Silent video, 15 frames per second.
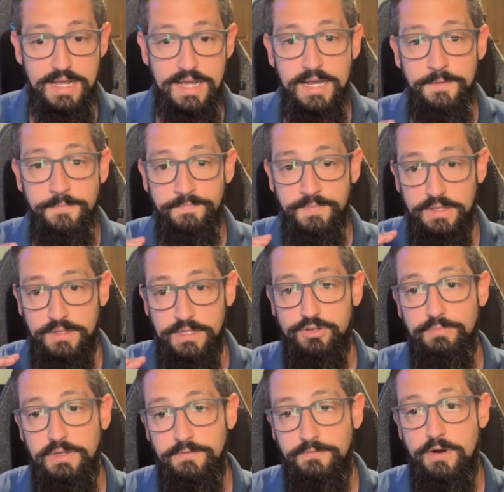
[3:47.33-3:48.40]
This will be
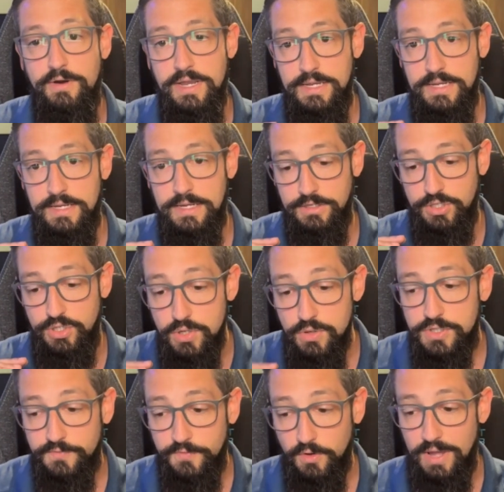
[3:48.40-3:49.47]
very
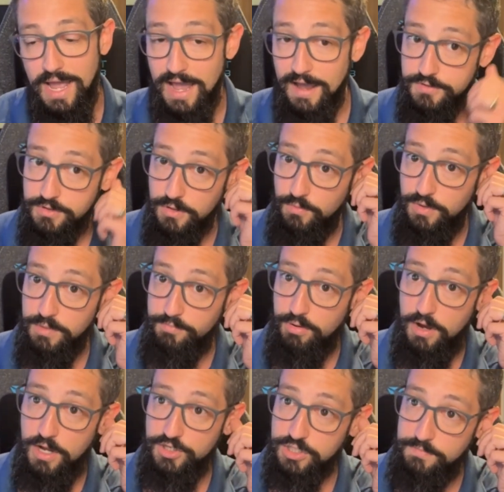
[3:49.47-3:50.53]
useful after when the
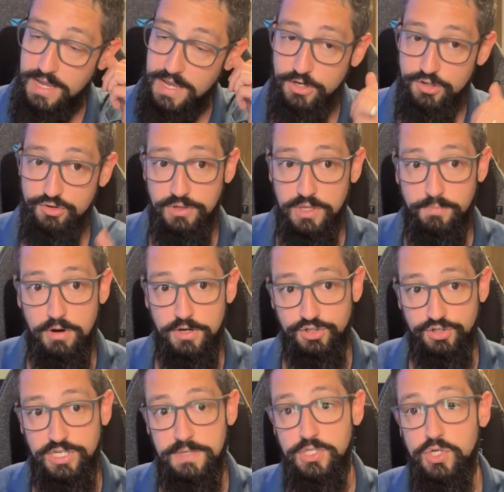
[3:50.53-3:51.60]
project manager and the project
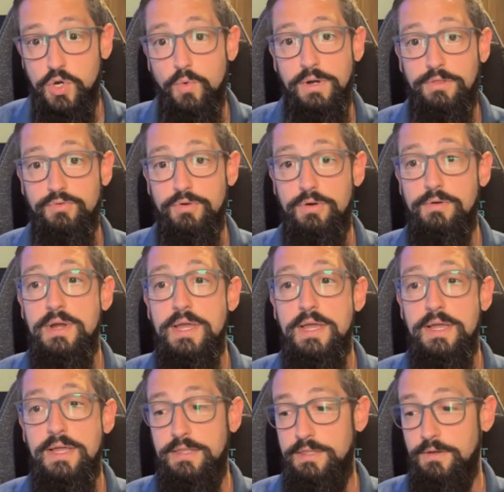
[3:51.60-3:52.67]
team is going through
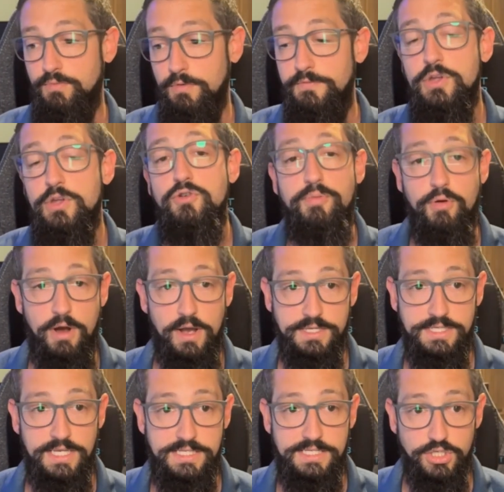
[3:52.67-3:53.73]
the review
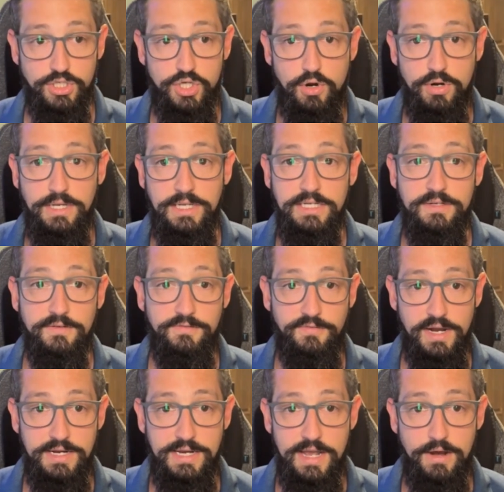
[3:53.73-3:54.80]
process internally to find
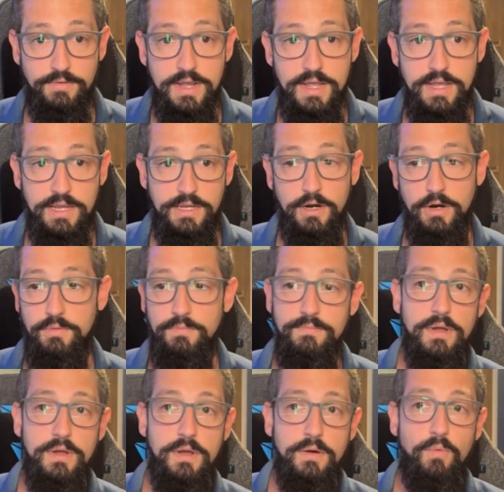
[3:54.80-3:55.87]
out,
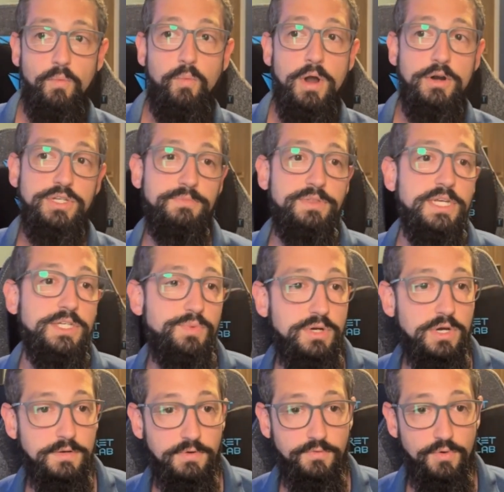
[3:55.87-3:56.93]
what are some things we could have
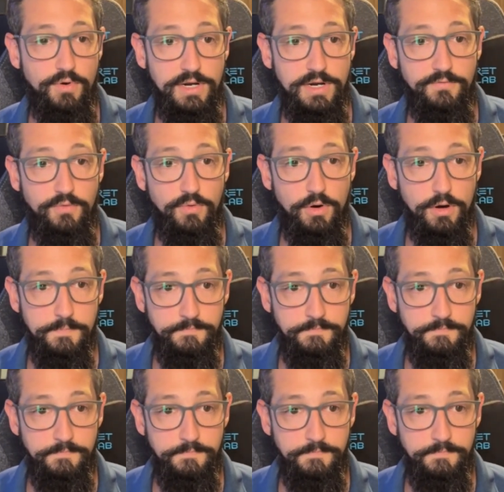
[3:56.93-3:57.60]
avoided for.